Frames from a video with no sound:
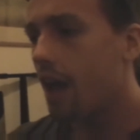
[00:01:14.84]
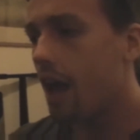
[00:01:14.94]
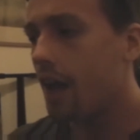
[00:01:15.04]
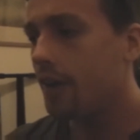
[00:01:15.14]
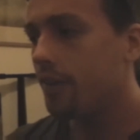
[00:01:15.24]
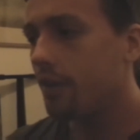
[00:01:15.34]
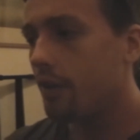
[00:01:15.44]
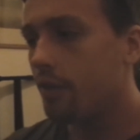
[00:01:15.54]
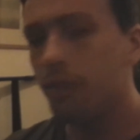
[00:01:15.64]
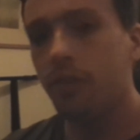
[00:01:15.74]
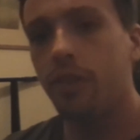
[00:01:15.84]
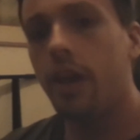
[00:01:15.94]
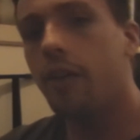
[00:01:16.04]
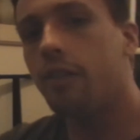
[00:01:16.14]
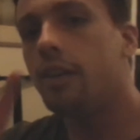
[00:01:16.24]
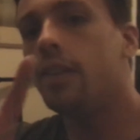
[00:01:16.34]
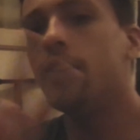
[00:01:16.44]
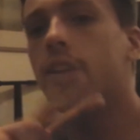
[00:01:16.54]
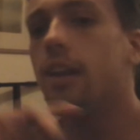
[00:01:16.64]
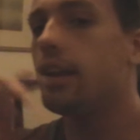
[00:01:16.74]
And for the second
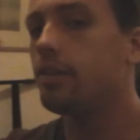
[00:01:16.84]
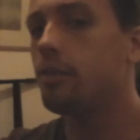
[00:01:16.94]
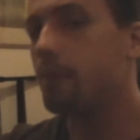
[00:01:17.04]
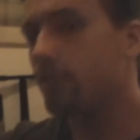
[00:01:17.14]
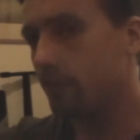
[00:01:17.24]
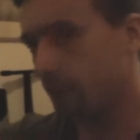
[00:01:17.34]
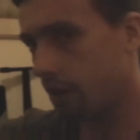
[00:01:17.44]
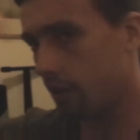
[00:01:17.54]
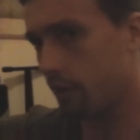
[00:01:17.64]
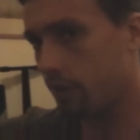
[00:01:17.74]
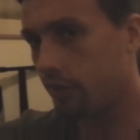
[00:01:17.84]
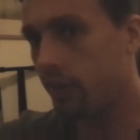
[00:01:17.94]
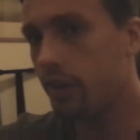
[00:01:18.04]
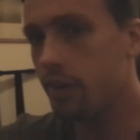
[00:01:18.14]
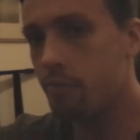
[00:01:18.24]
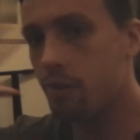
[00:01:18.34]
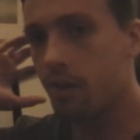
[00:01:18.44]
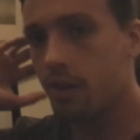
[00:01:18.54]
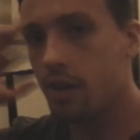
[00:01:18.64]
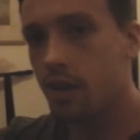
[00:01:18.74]
reason, and it should be the title of this video,
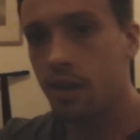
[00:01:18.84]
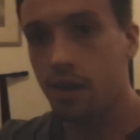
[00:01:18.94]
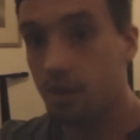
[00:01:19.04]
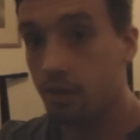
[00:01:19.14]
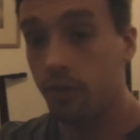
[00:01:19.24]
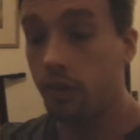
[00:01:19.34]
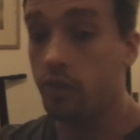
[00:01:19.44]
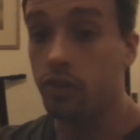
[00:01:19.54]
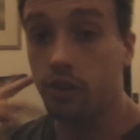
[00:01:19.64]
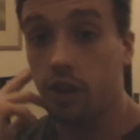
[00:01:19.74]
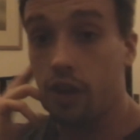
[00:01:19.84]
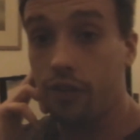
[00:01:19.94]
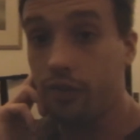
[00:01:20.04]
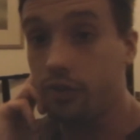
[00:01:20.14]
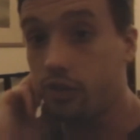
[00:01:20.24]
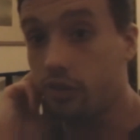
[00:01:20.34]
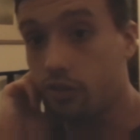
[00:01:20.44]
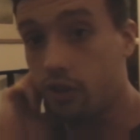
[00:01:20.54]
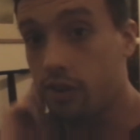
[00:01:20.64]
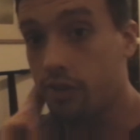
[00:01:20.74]
but that's Future
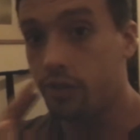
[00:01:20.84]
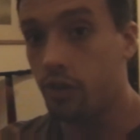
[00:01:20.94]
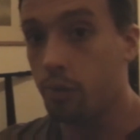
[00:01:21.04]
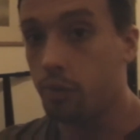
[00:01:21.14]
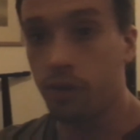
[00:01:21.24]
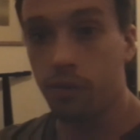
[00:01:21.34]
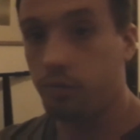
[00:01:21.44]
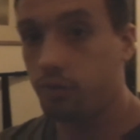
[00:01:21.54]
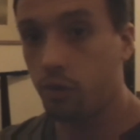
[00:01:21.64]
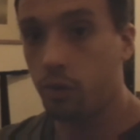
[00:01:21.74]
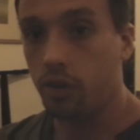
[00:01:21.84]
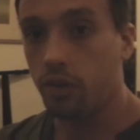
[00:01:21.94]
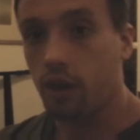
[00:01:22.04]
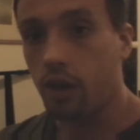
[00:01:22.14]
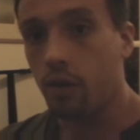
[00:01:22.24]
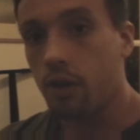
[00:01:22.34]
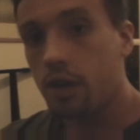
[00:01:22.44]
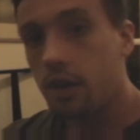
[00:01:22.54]
Joe's job to call his title.